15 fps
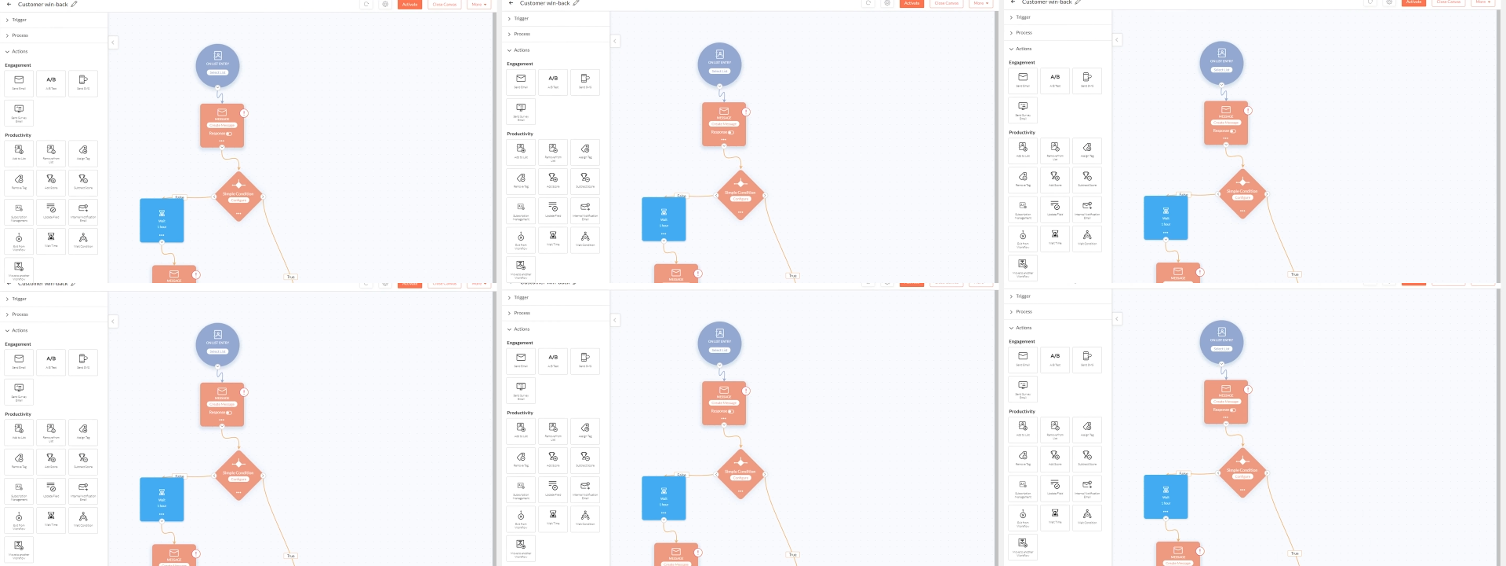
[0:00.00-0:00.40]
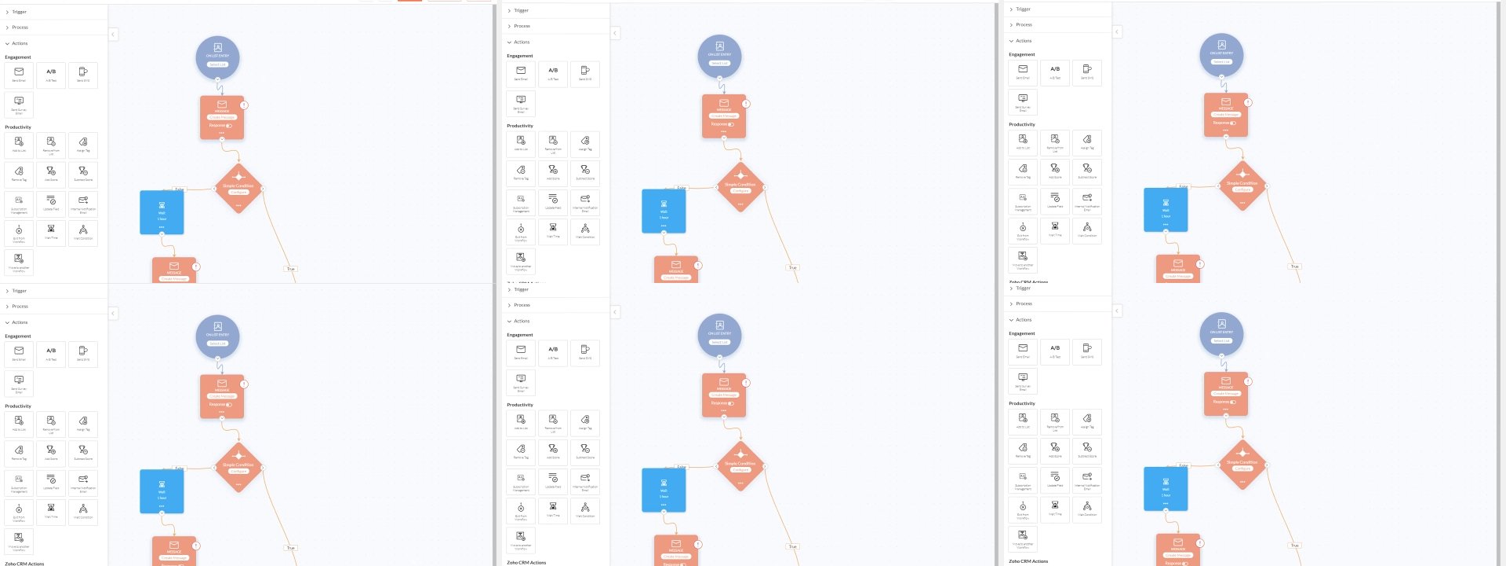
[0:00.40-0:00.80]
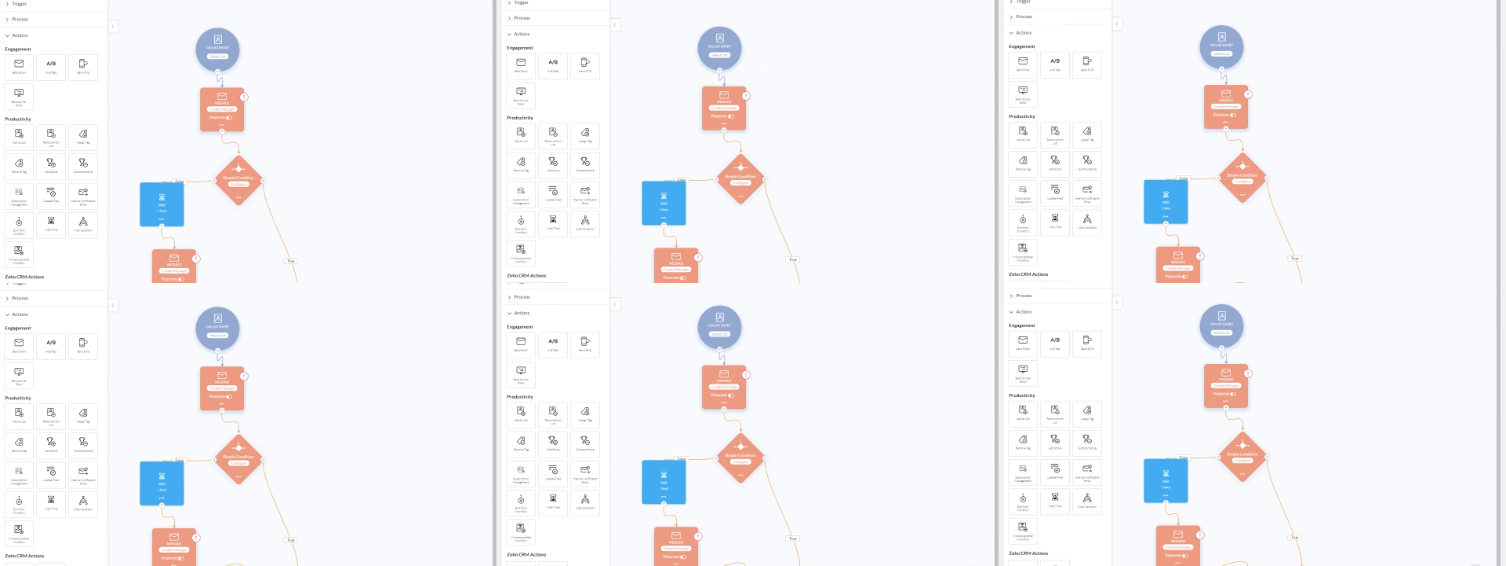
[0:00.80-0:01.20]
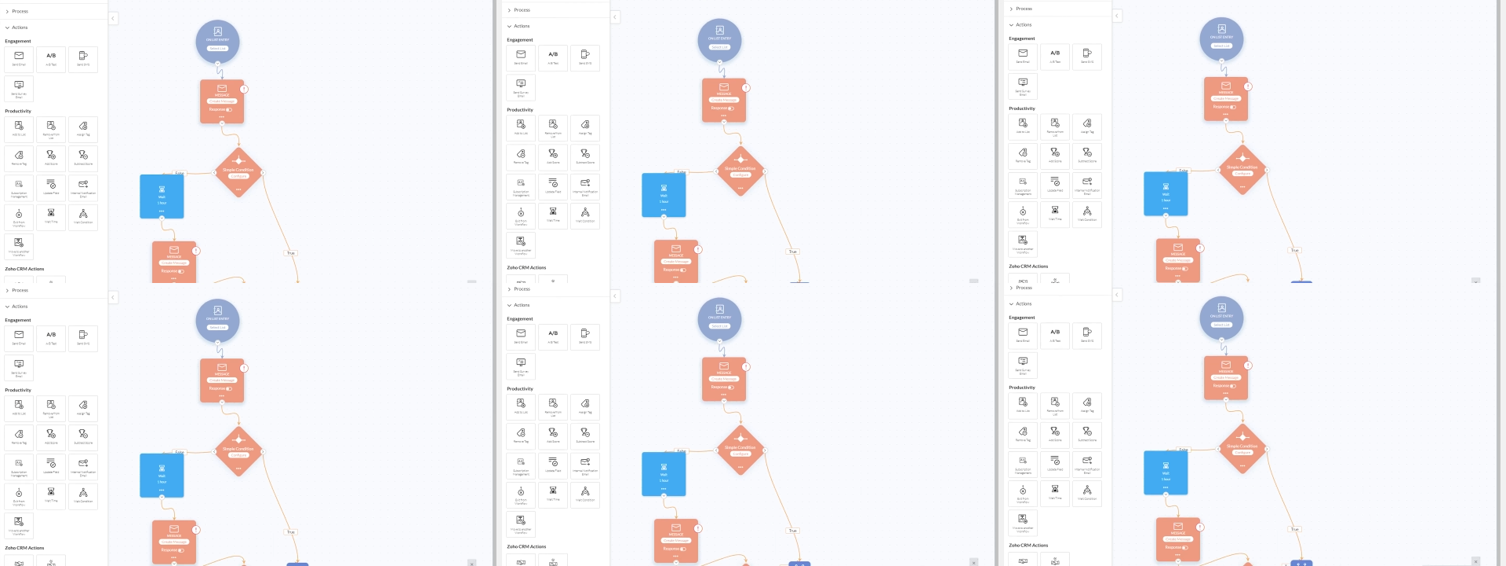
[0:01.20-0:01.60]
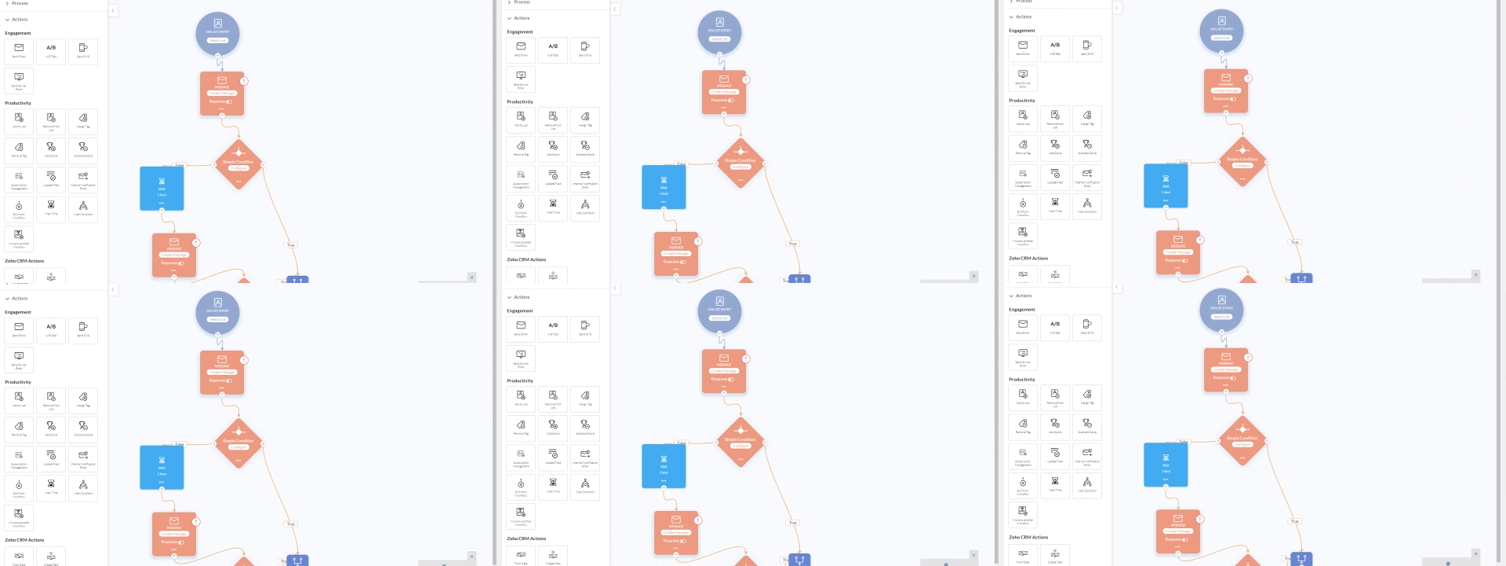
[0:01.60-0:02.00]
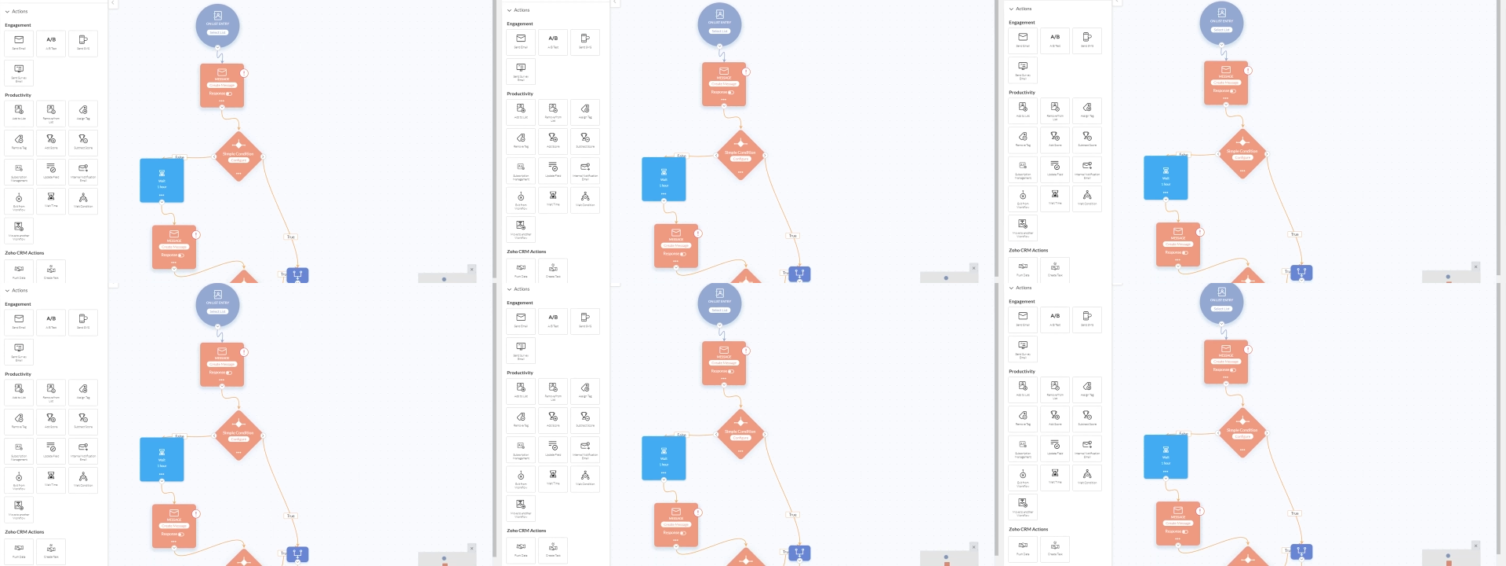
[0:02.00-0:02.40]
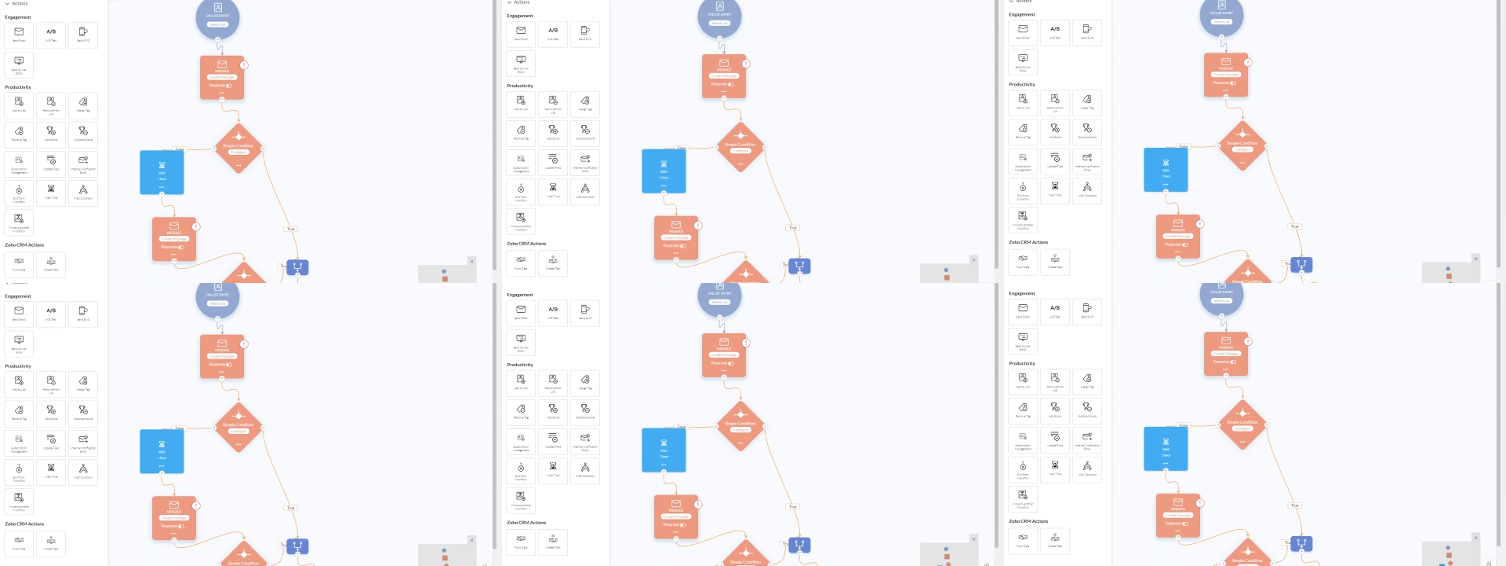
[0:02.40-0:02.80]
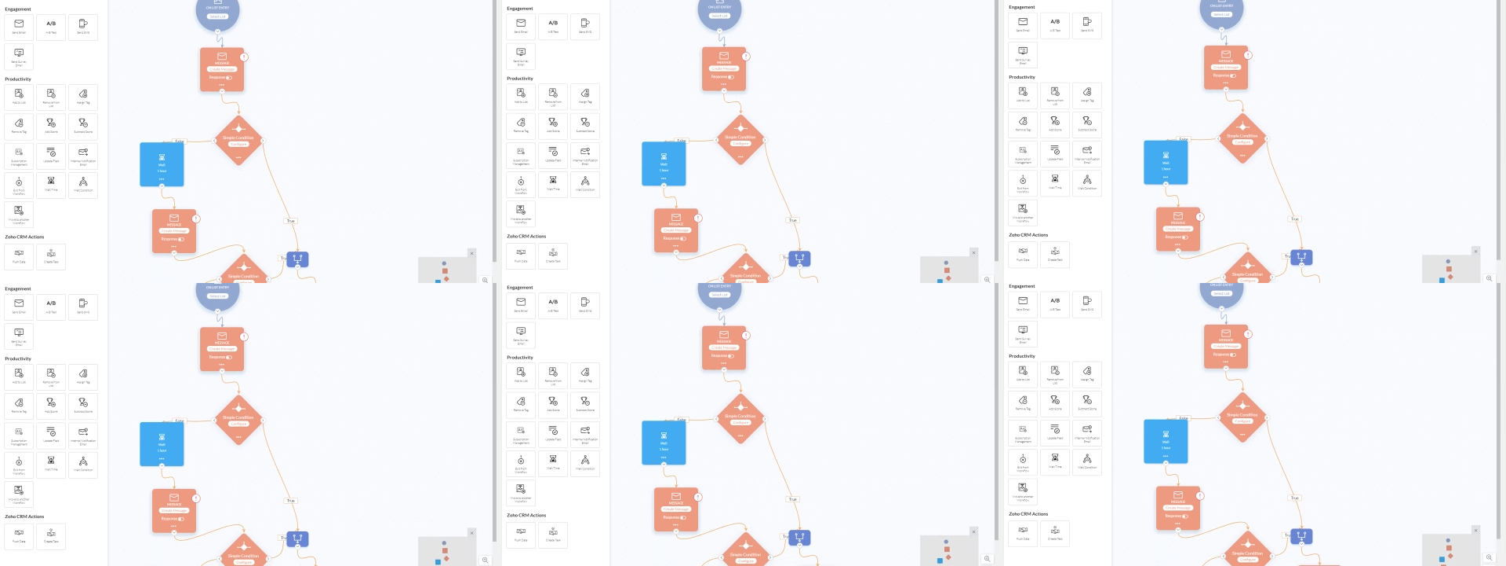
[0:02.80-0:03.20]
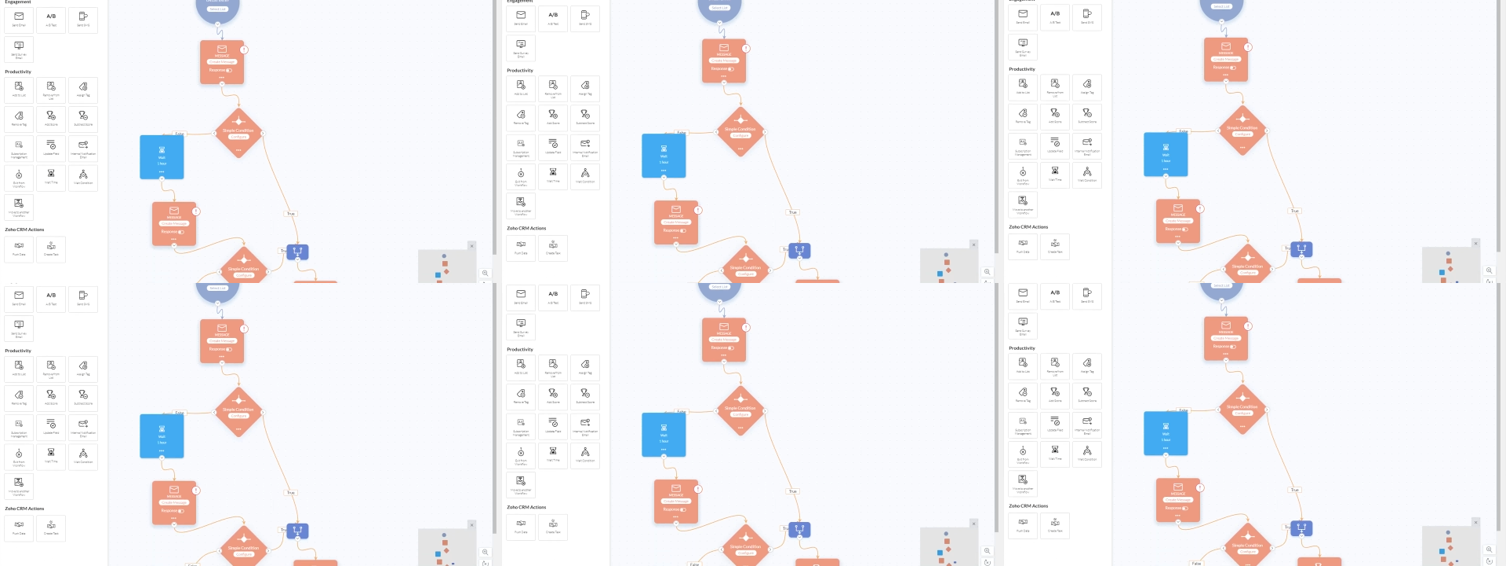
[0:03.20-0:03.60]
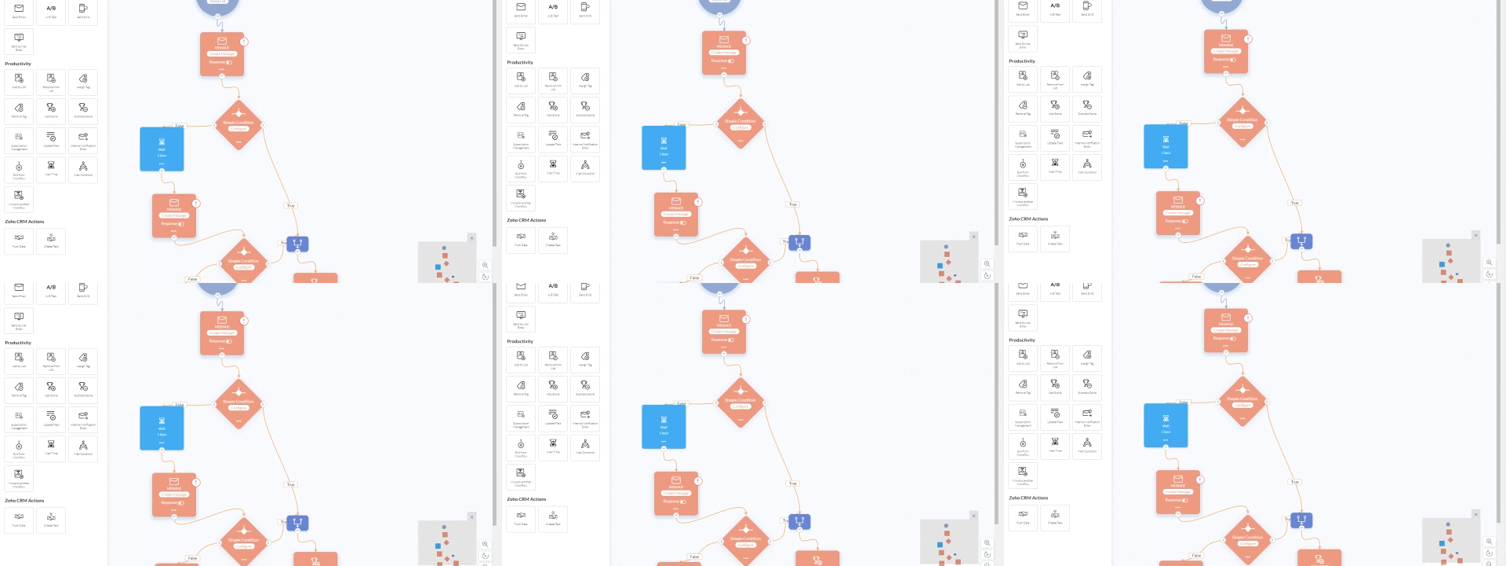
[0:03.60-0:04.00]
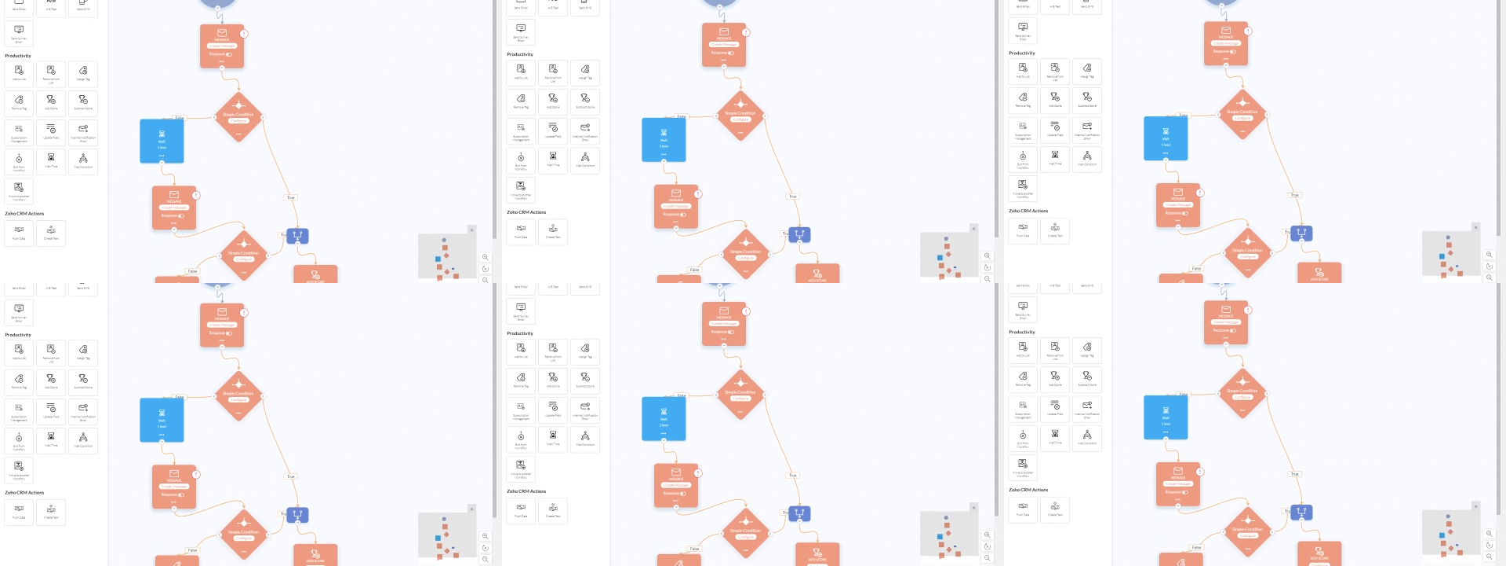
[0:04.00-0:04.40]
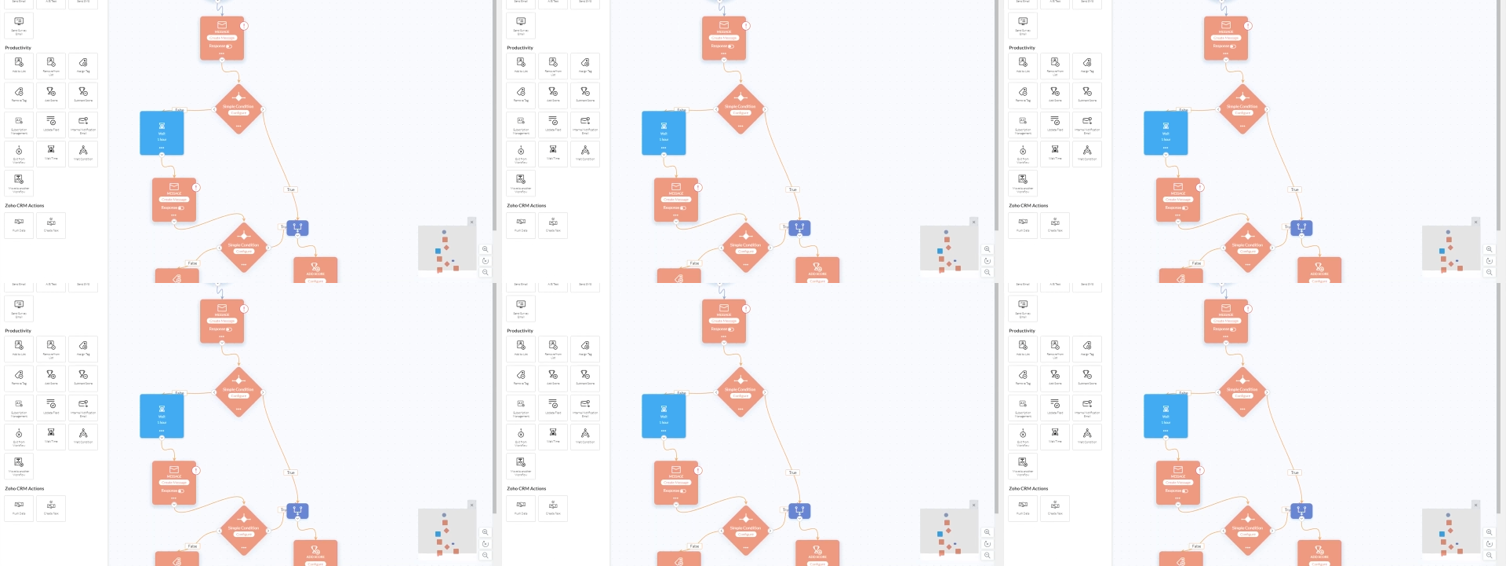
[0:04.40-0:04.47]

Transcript: No face is visible, so there are no lips to read.